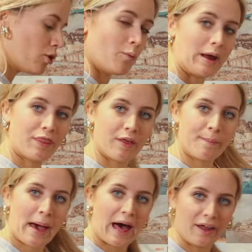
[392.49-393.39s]
with the
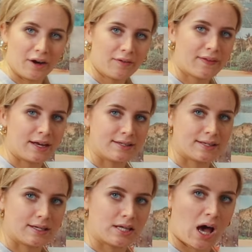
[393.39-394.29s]
pattern that is
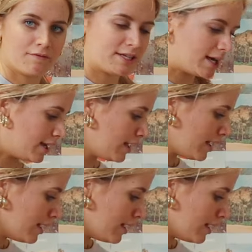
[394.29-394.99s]
like tufted